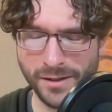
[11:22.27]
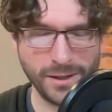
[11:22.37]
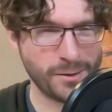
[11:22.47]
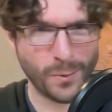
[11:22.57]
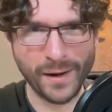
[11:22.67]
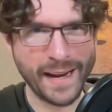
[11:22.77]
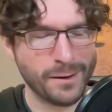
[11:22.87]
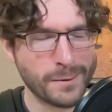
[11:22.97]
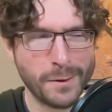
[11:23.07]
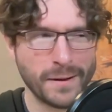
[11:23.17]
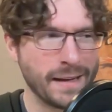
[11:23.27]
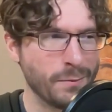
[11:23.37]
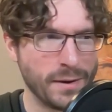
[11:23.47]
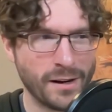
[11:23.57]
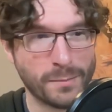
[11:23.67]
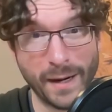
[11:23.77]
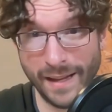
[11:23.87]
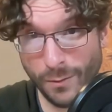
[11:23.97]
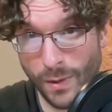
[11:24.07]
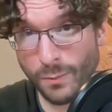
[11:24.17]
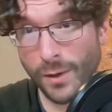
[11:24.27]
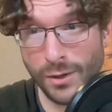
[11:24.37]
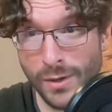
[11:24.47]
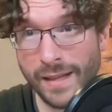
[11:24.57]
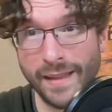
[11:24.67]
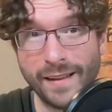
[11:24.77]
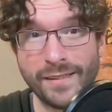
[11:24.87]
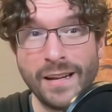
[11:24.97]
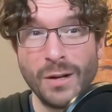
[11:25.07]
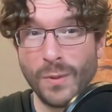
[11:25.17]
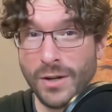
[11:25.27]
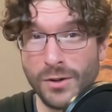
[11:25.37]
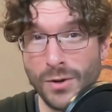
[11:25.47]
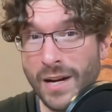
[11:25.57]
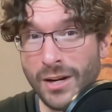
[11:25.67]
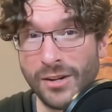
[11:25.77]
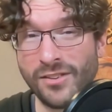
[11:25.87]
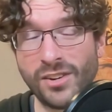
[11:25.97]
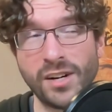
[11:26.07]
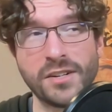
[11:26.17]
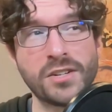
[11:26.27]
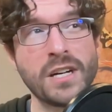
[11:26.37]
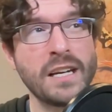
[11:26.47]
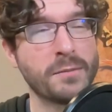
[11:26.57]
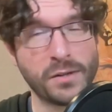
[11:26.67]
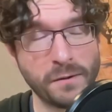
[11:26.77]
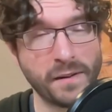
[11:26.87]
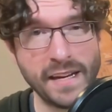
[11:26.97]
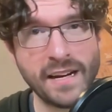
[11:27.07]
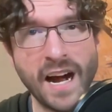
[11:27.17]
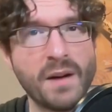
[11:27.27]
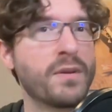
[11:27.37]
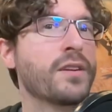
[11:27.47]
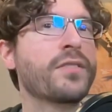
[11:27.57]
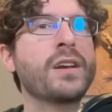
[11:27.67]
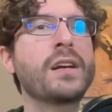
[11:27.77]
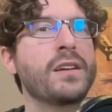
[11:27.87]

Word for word: I used to work at Algolia, and we talked about like when we're doing this, when you're doing a good search, especially for e-commerce,